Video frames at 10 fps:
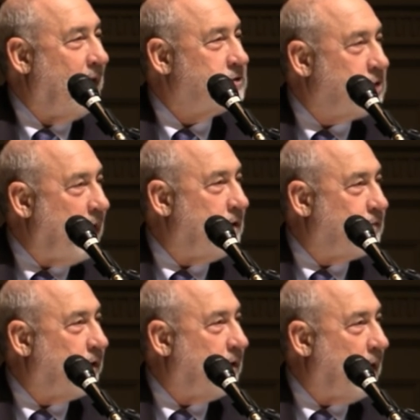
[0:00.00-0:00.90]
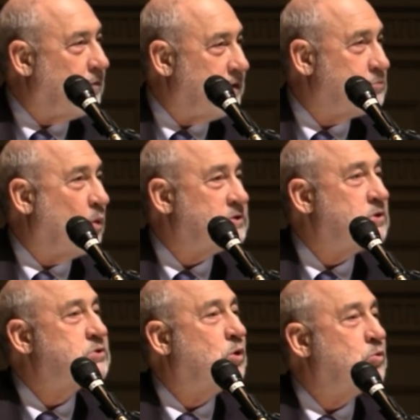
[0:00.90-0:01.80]
China figured out this
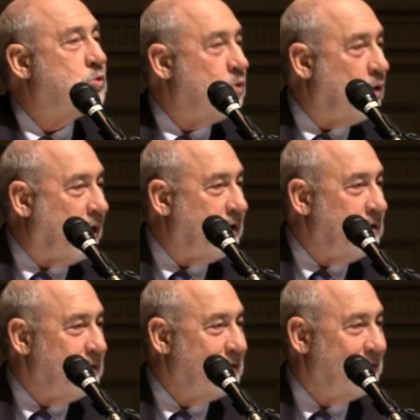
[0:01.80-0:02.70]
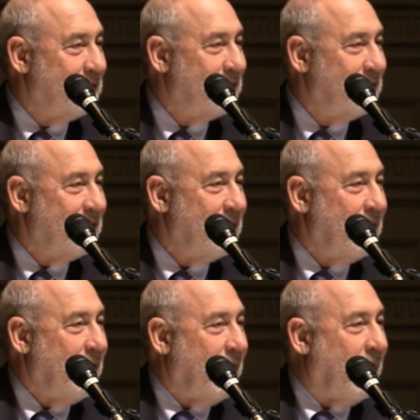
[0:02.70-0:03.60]
wasn't so good,
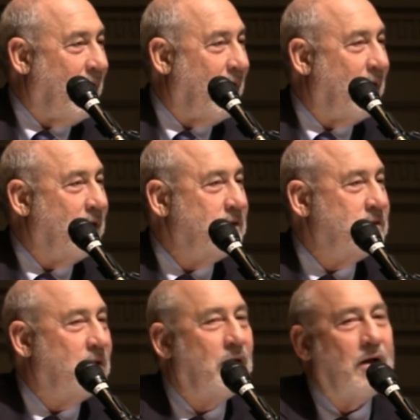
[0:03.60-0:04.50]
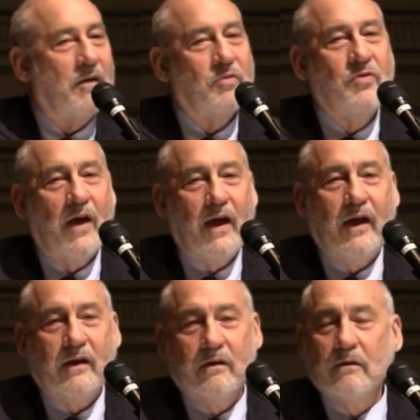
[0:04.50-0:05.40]
and uh,
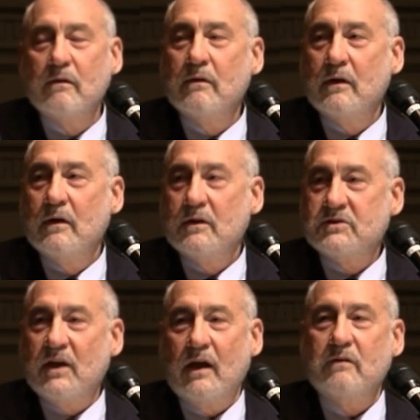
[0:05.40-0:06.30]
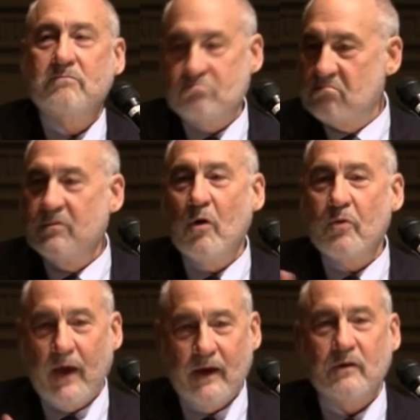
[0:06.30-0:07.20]
they said, No,
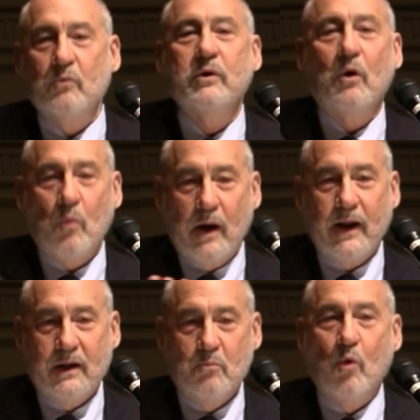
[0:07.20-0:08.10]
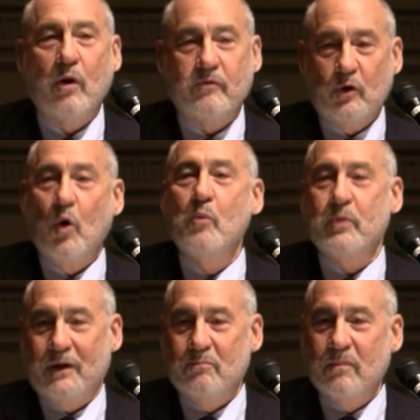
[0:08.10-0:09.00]
thank you, we don't want any more of your
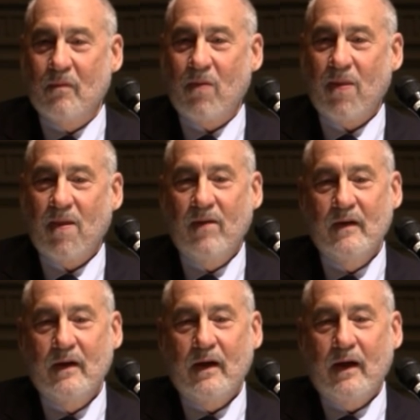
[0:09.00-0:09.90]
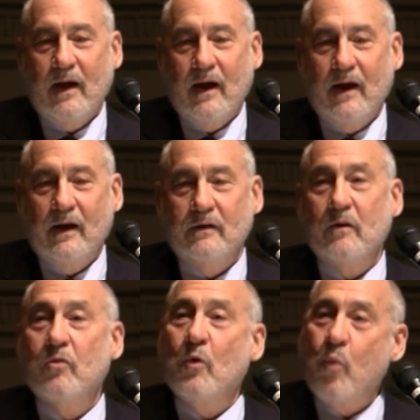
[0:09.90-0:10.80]
opium. And
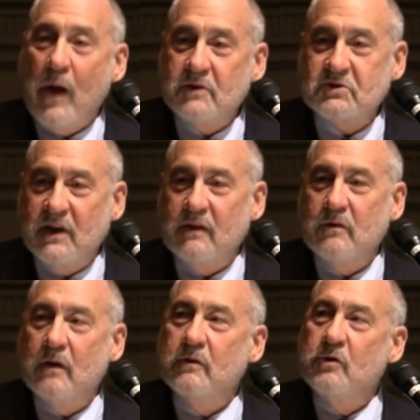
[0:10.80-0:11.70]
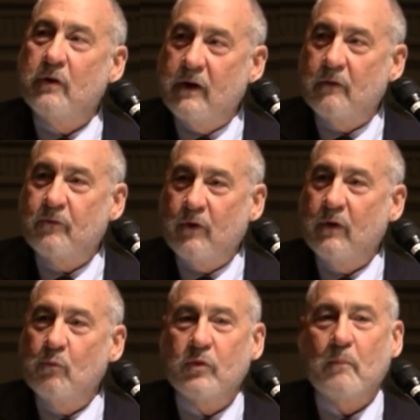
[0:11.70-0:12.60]
the West said, You're
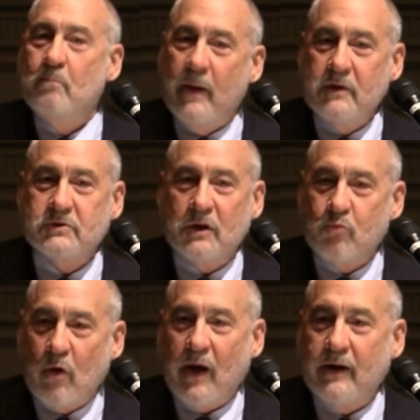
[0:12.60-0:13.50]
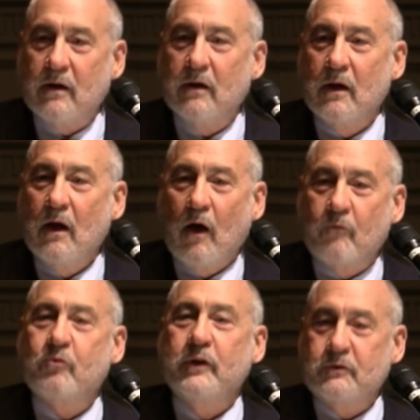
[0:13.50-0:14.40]
interfering with a basic right of
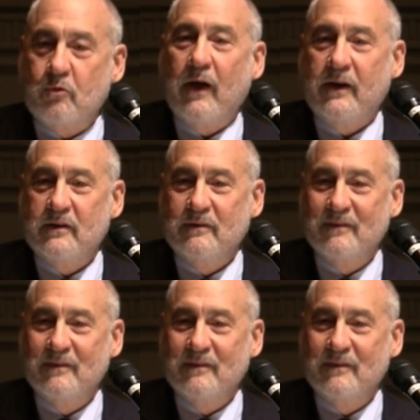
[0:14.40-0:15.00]
free trade.